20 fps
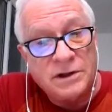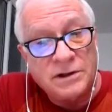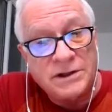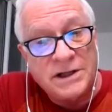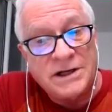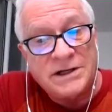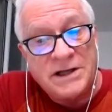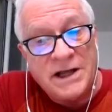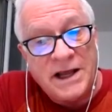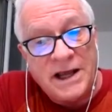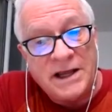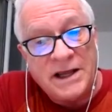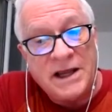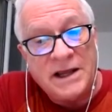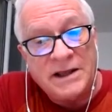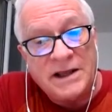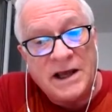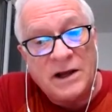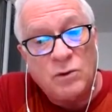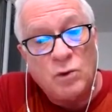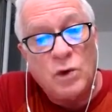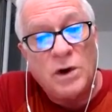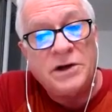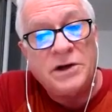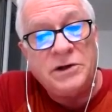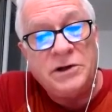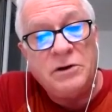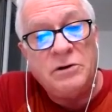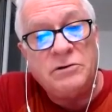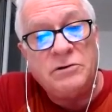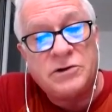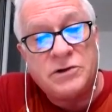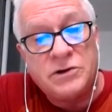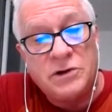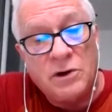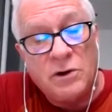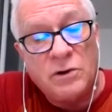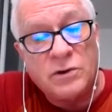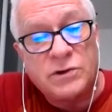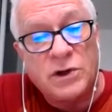than taking that one huge
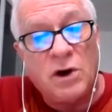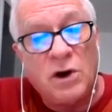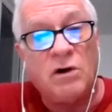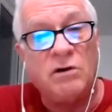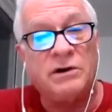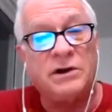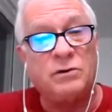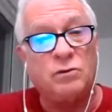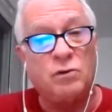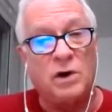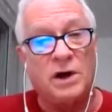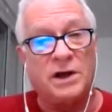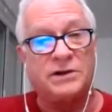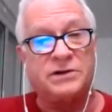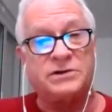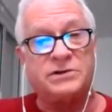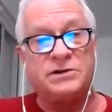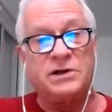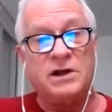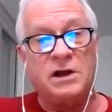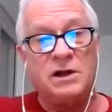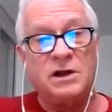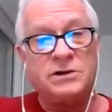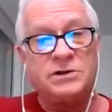dose all at once.